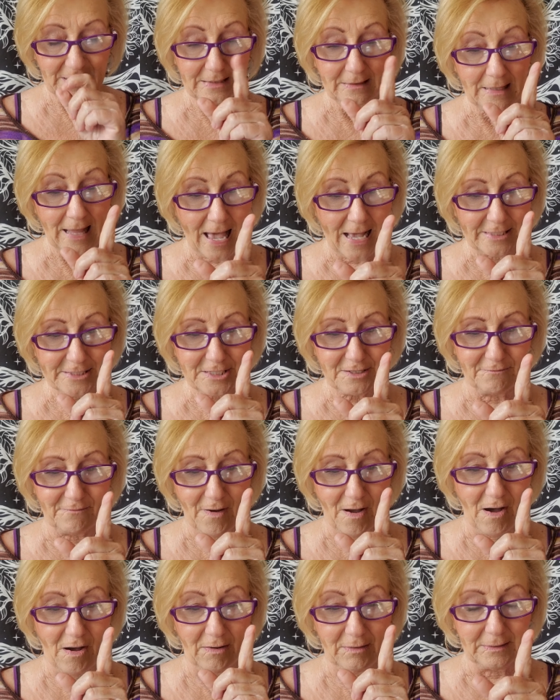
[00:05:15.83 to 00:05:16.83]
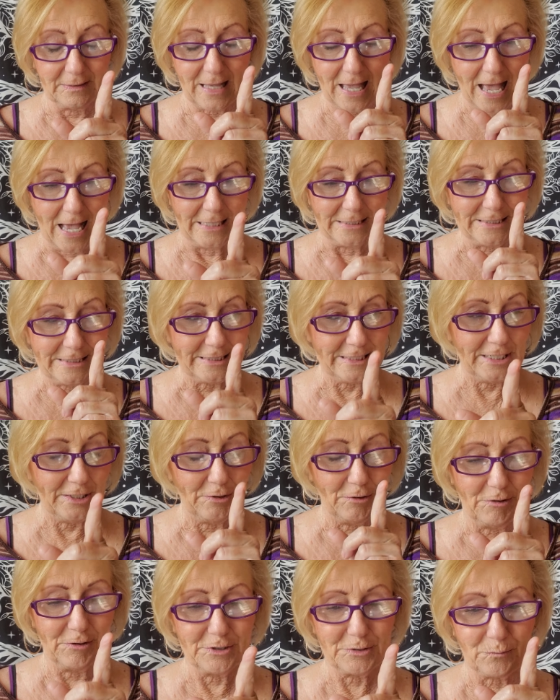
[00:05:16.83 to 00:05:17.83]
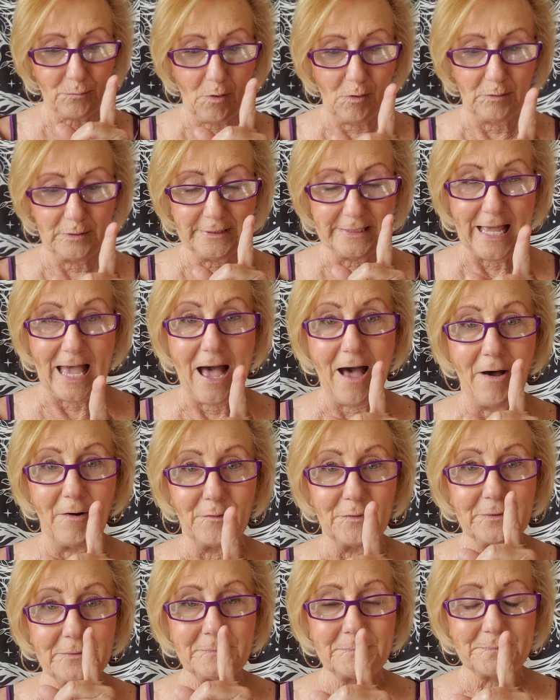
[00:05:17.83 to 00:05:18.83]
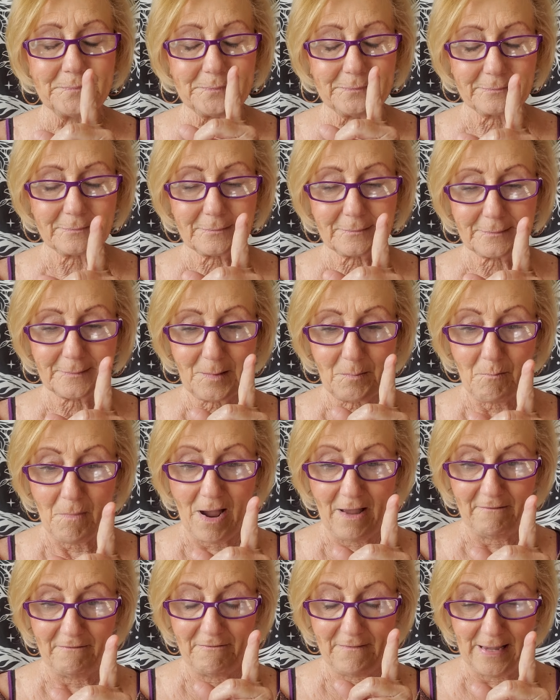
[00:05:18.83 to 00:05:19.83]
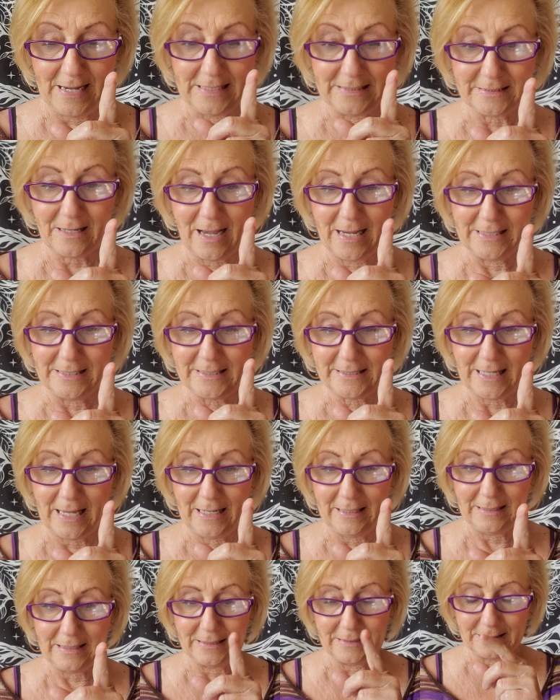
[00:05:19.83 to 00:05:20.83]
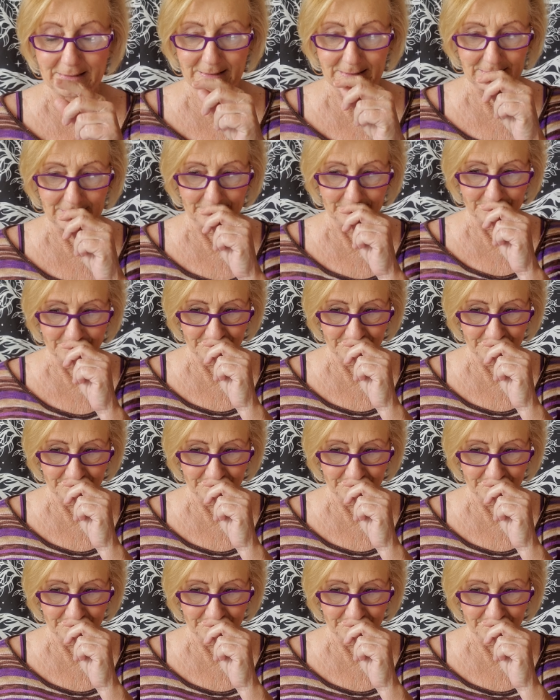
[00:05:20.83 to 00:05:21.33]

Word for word: Last of all, as tears roll down my face, I say this.